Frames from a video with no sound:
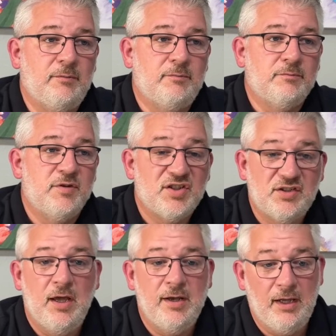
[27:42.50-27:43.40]

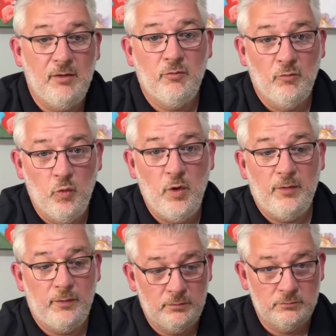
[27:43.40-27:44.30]
study
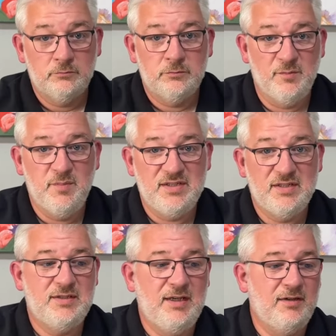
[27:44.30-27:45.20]
with the
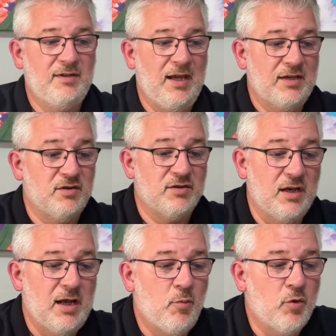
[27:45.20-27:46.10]
Byzantine text. There's a
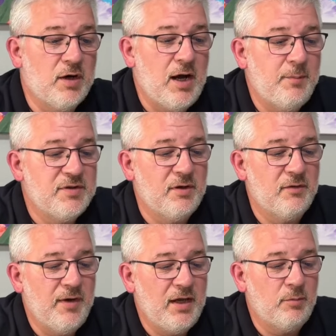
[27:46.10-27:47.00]
lot more copies that are
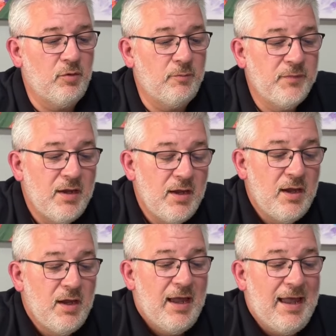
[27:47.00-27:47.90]
available.
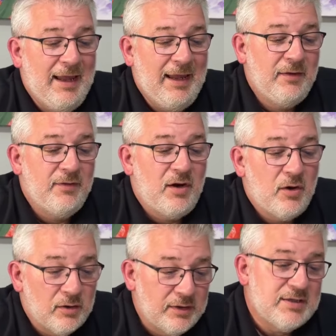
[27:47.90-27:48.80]
And the
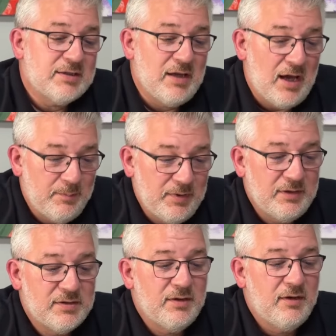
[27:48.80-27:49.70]
earliest
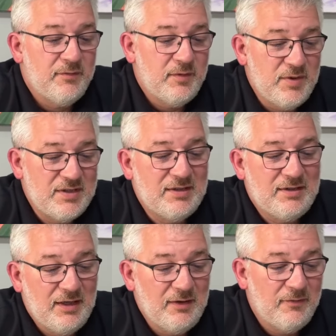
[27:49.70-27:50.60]
copies of the
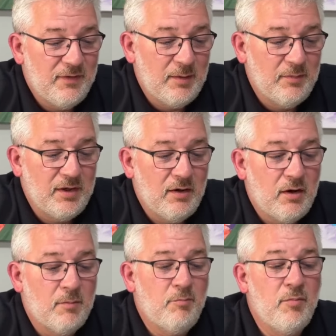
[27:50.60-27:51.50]
Byzantine family
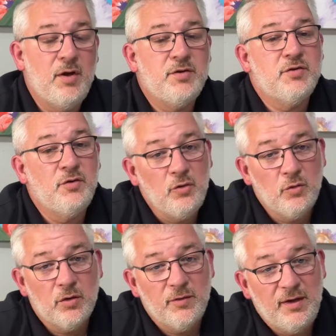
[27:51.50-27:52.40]
are much
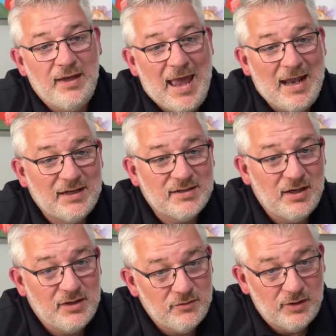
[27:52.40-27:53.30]
newer than the
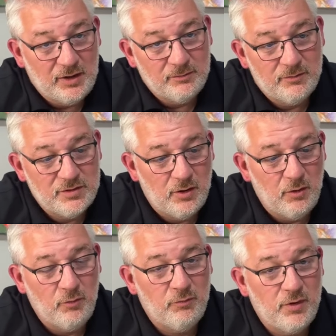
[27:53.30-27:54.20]
Alexandrian.
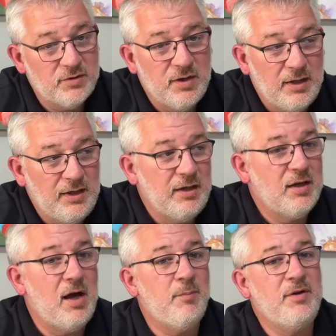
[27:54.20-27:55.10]
So there's not any
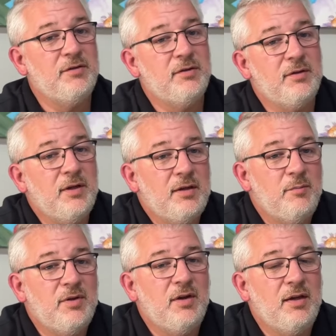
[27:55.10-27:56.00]
copies in
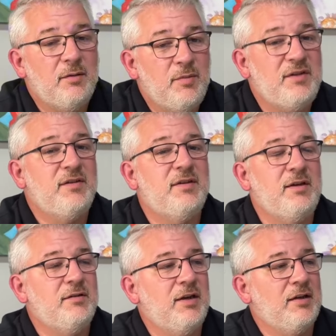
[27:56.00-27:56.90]
the
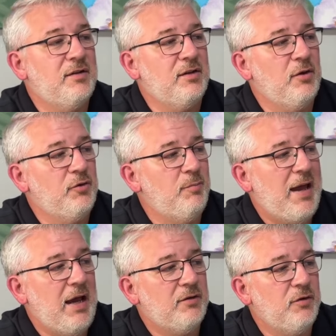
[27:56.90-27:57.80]
Byzantine text that goes
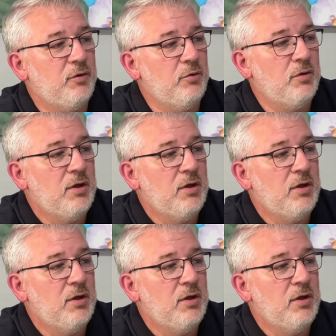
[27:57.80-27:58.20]
back to